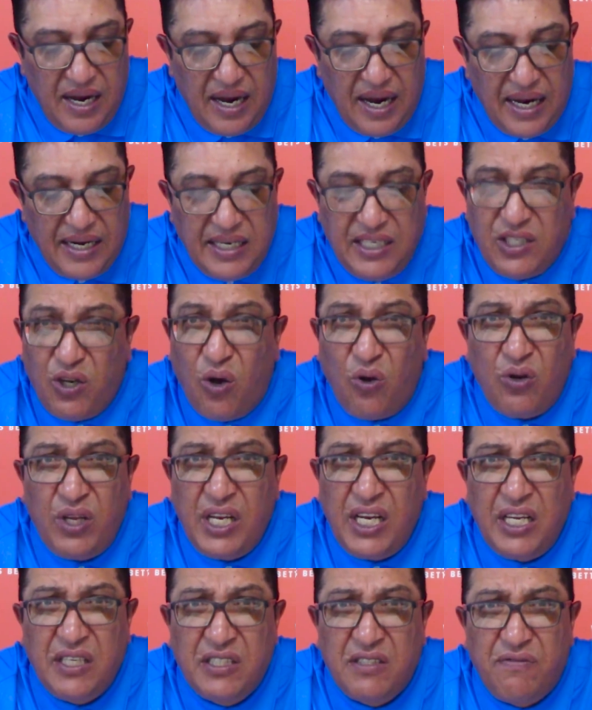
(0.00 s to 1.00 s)
and he's
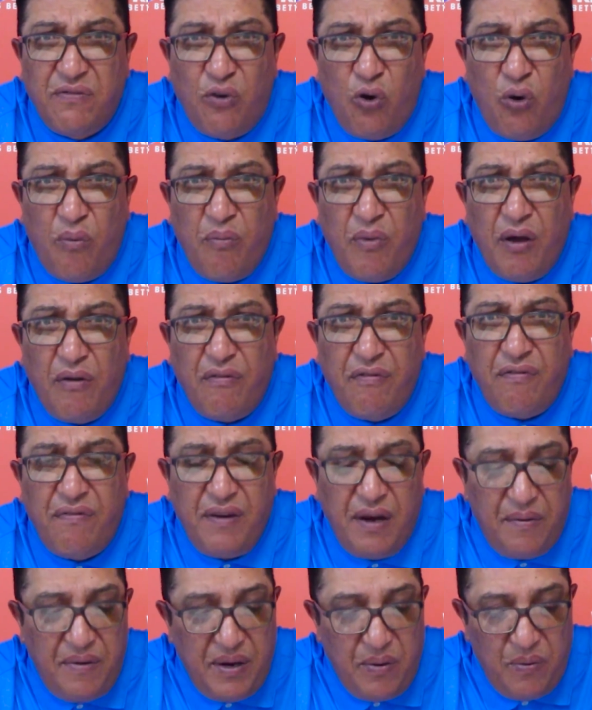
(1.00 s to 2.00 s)
holding his form
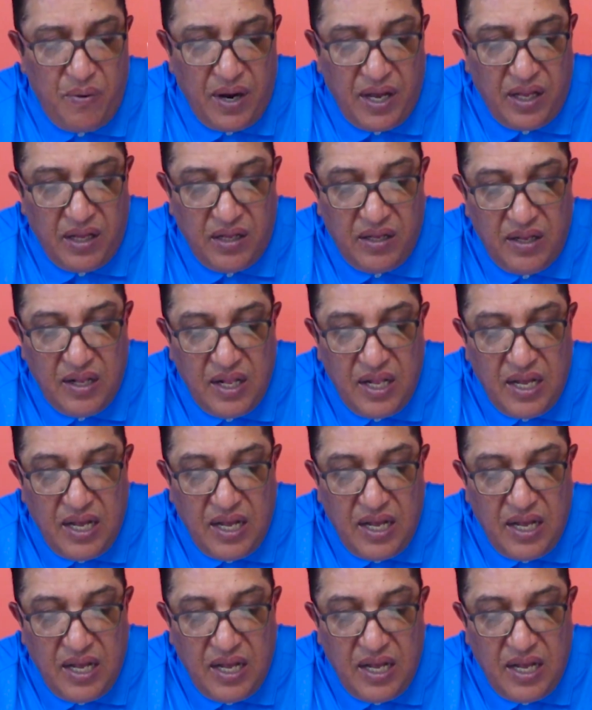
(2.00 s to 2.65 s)
very well.